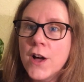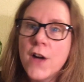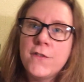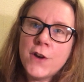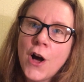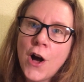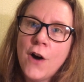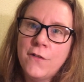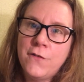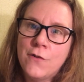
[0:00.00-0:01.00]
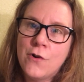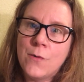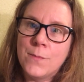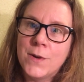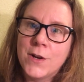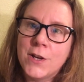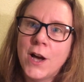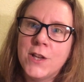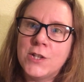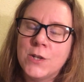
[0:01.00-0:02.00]
of an art form
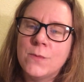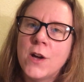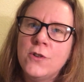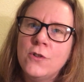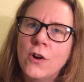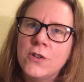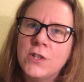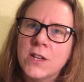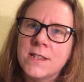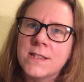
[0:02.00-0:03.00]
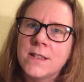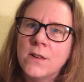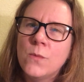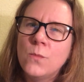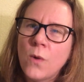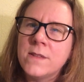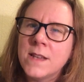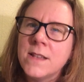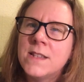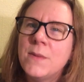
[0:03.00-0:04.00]
guide you and not just
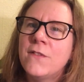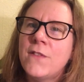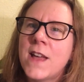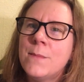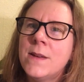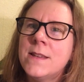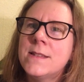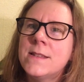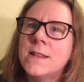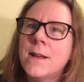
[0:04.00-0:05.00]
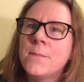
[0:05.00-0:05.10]
wanting to be famous.